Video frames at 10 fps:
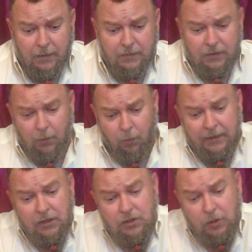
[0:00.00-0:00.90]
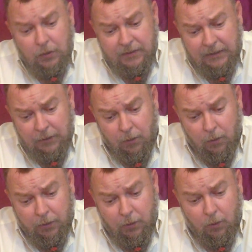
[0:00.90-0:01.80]
So when you're choosing
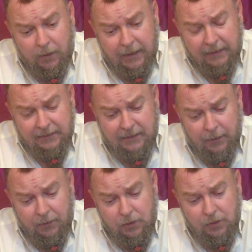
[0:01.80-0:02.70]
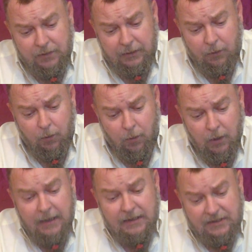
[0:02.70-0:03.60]
your counselor, choosing your
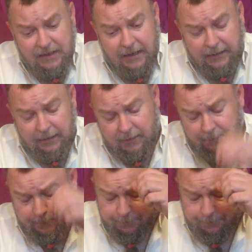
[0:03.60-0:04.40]
psychic,